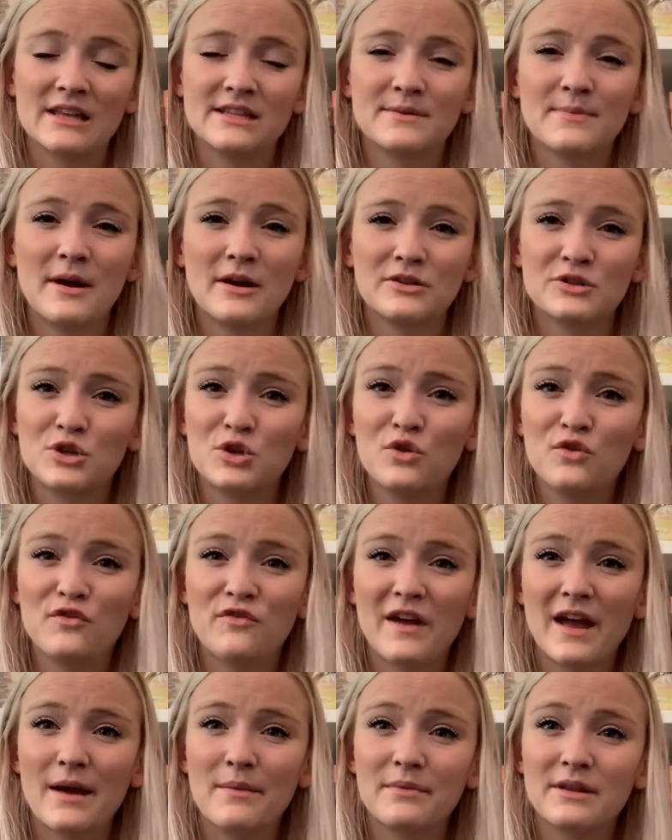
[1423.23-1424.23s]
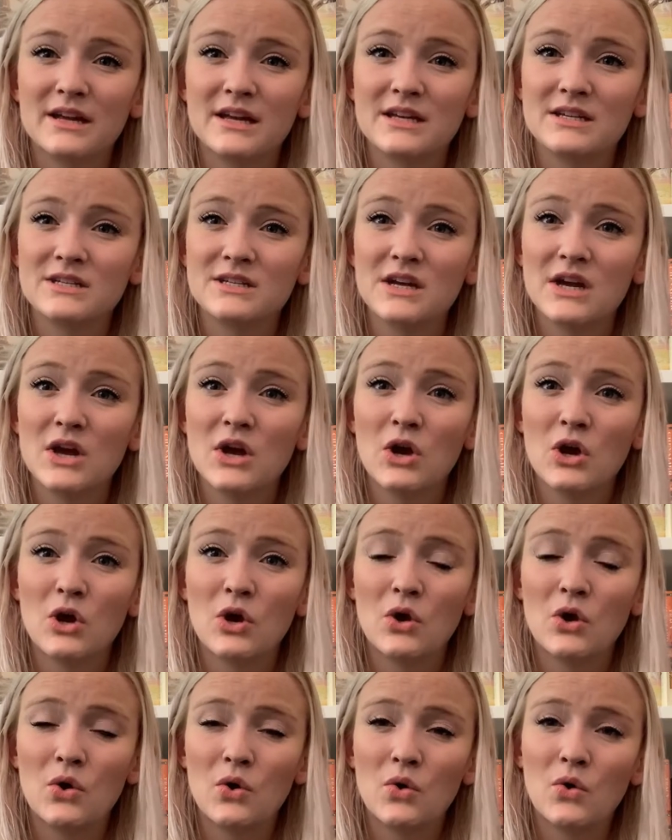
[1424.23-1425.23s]
about two families
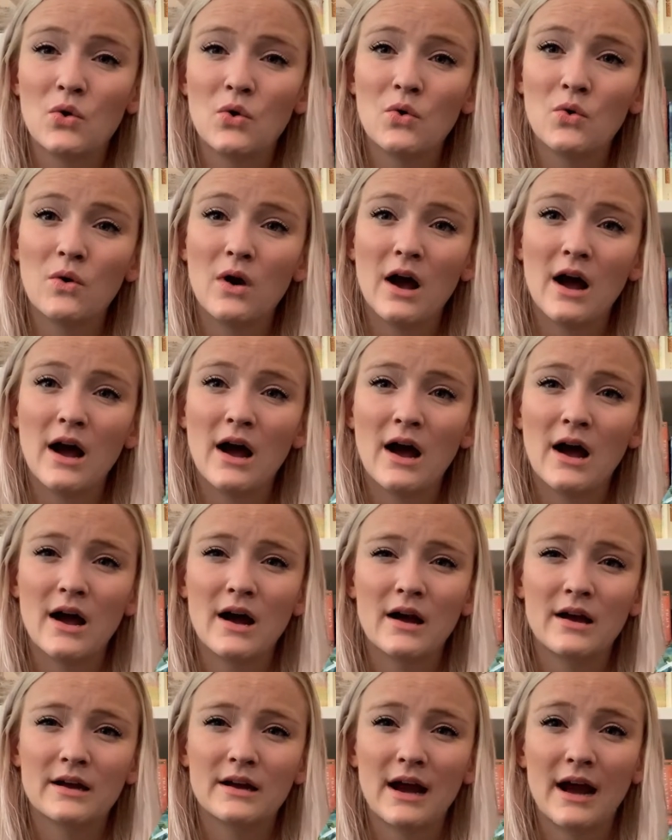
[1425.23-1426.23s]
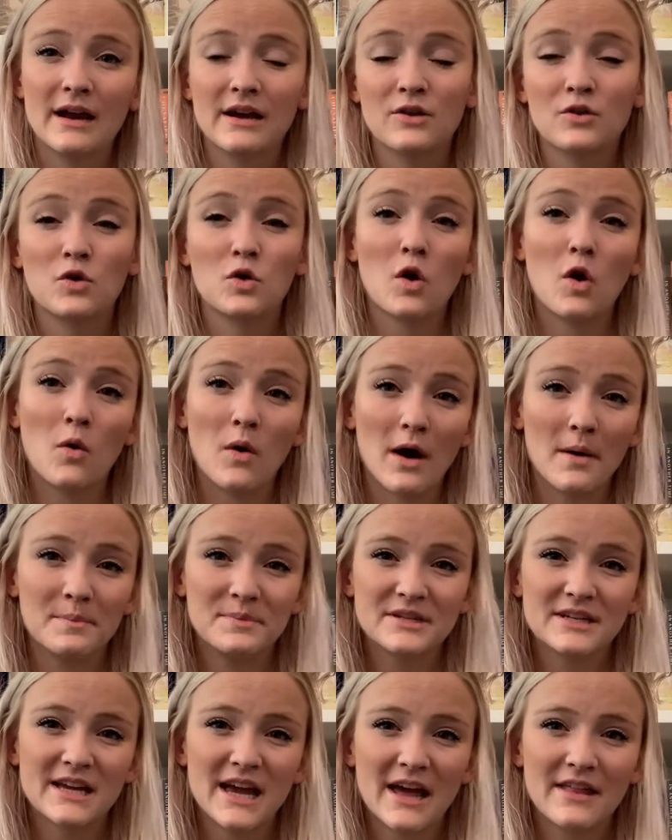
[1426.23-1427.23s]
who kind of grow up
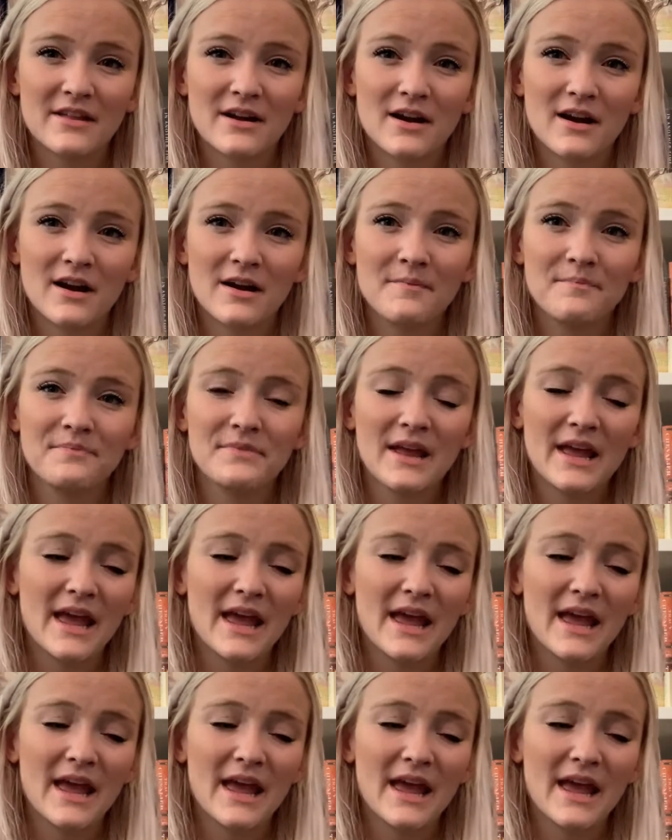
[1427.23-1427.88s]
together,